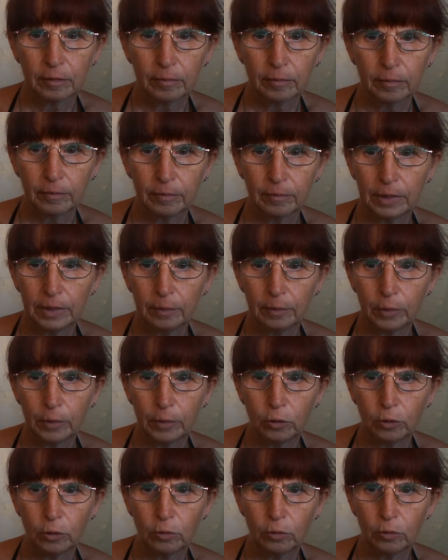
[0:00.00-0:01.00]

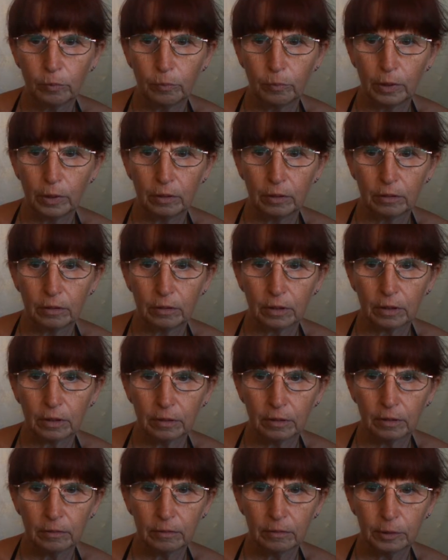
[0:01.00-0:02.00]
Minimal block.
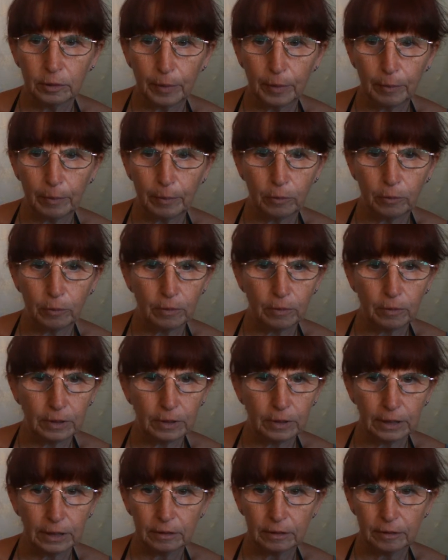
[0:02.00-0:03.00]
What's bubble? It
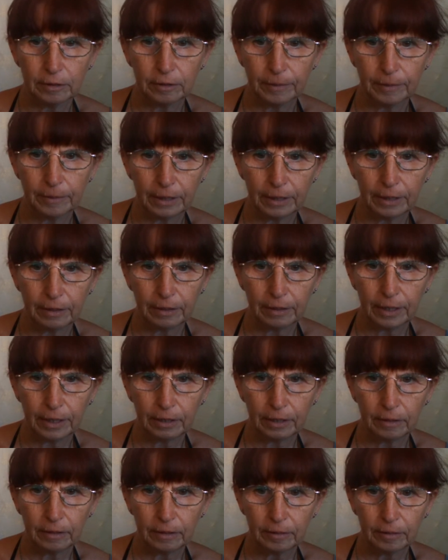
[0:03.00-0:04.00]
doesn't do anything.
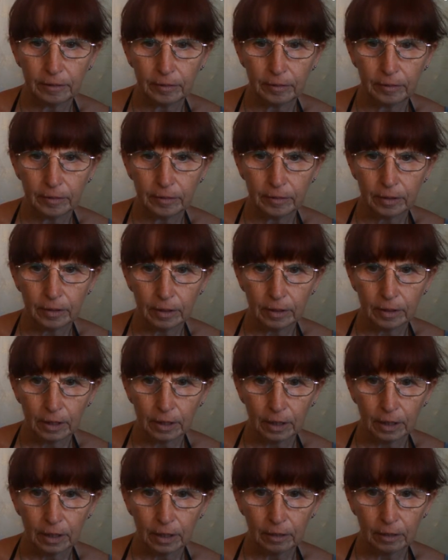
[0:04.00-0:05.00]

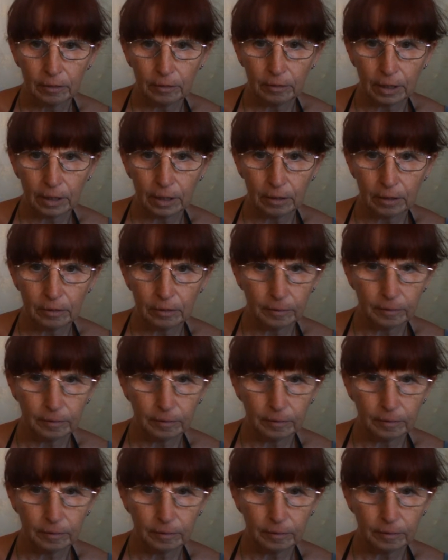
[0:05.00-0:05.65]
Logo.